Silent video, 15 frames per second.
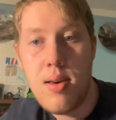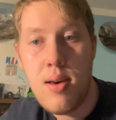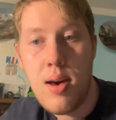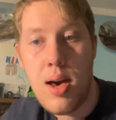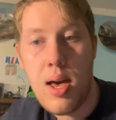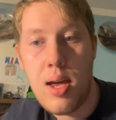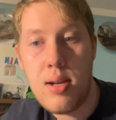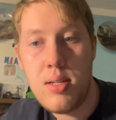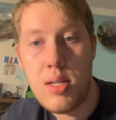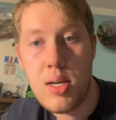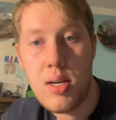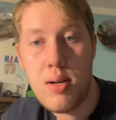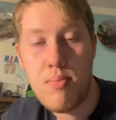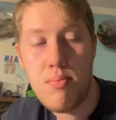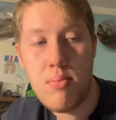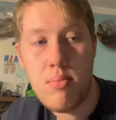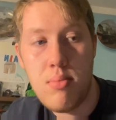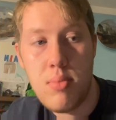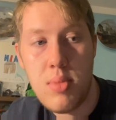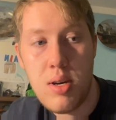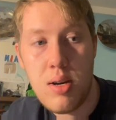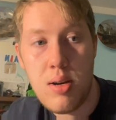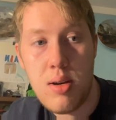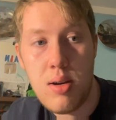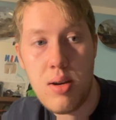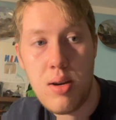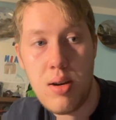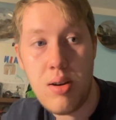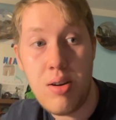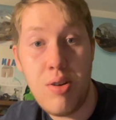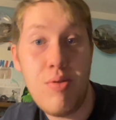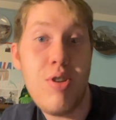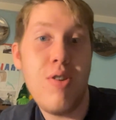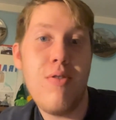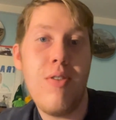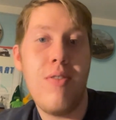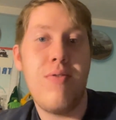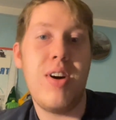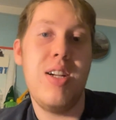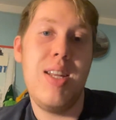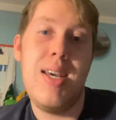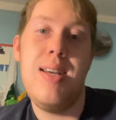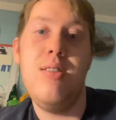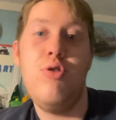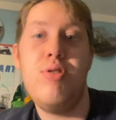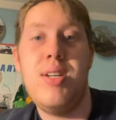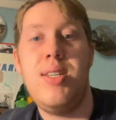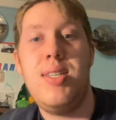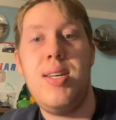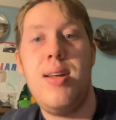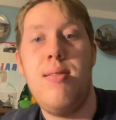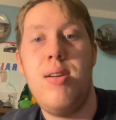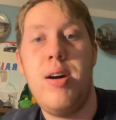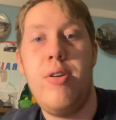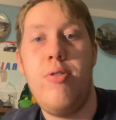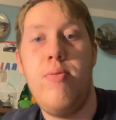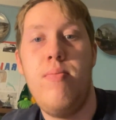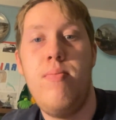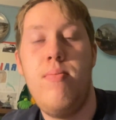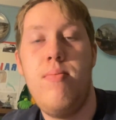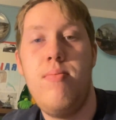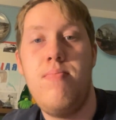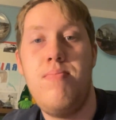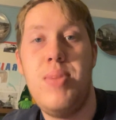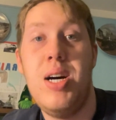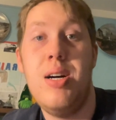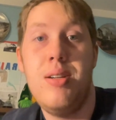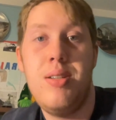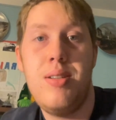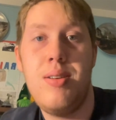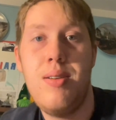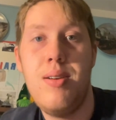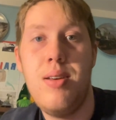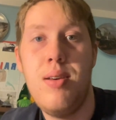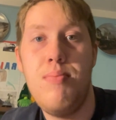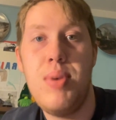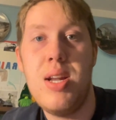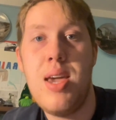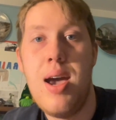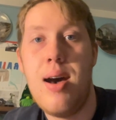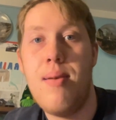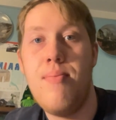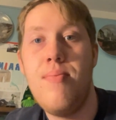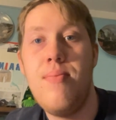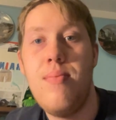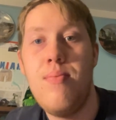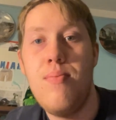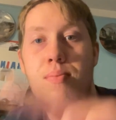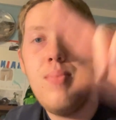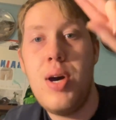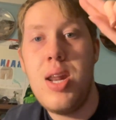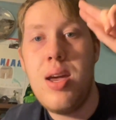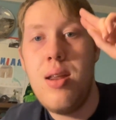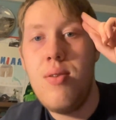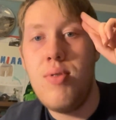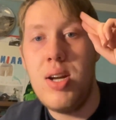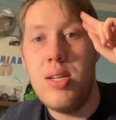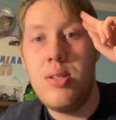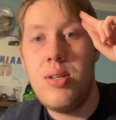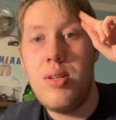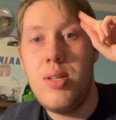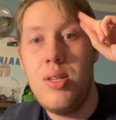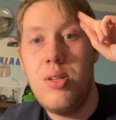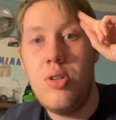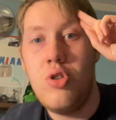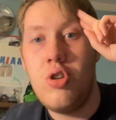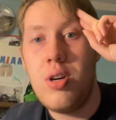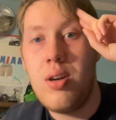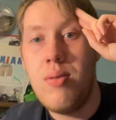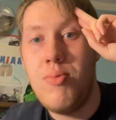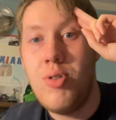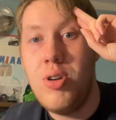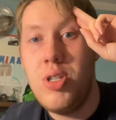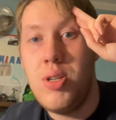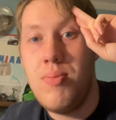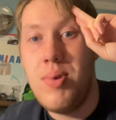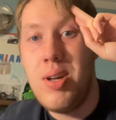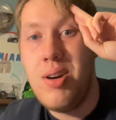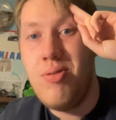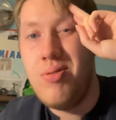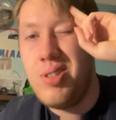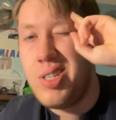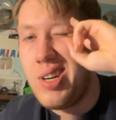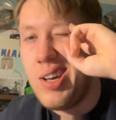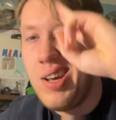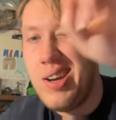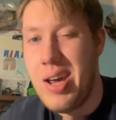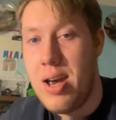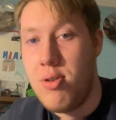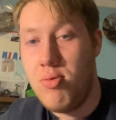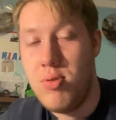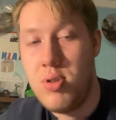and I hope you will find it interesting though. But yeah. But anyways, this is Dragon Boy 2.0 signing out.